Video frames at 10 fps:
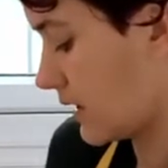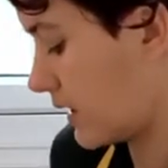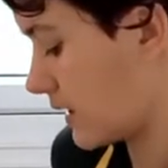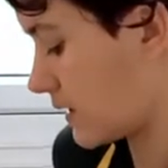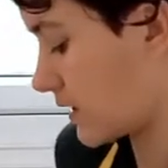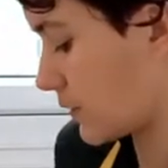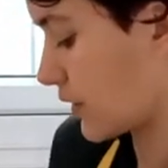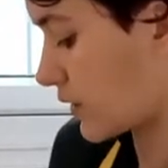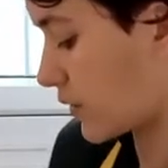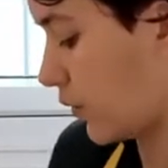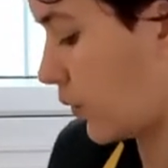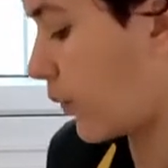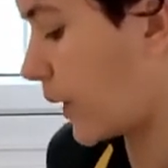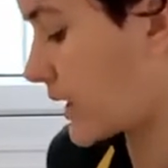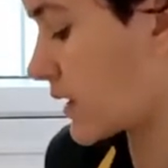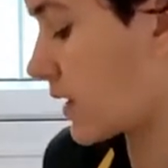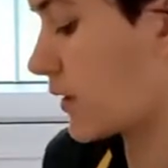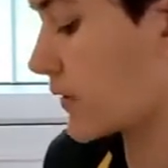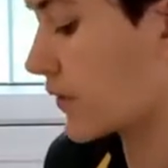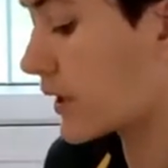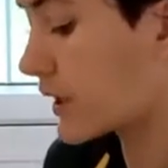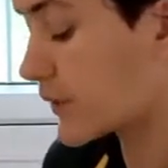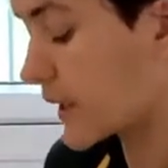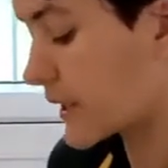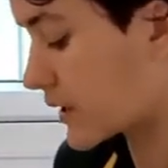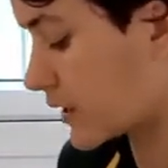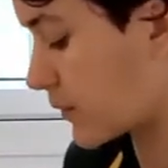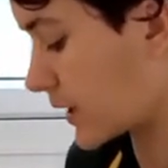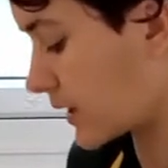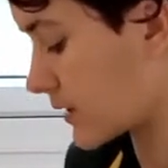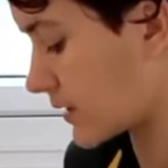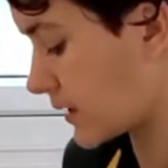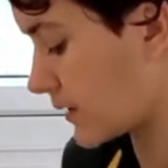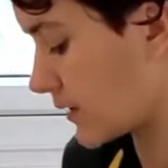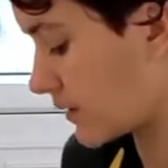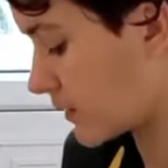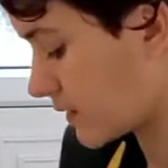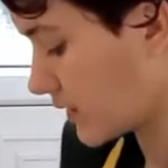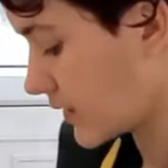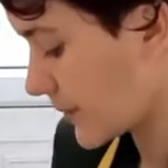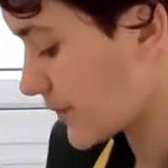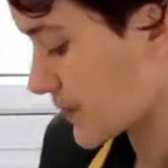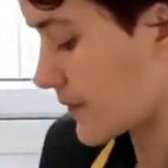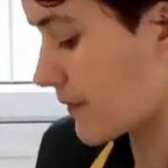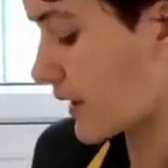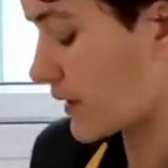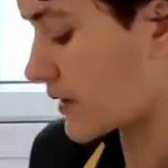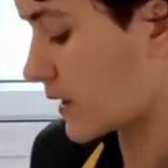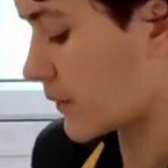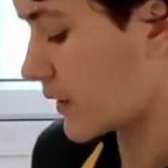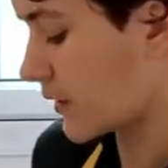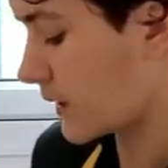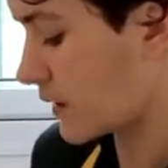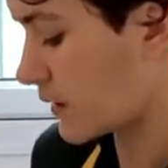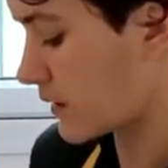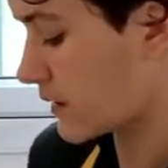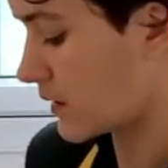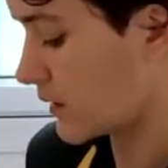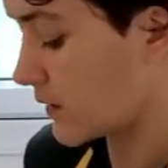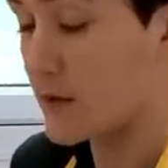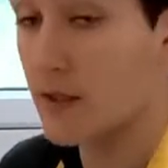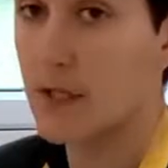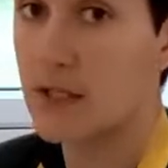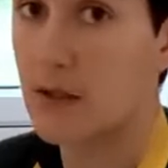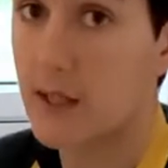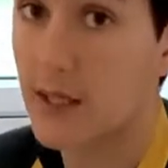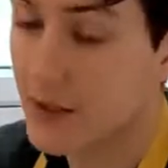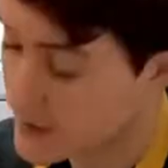end up with quite a lot of cookies. But that's good, because then some of these are going out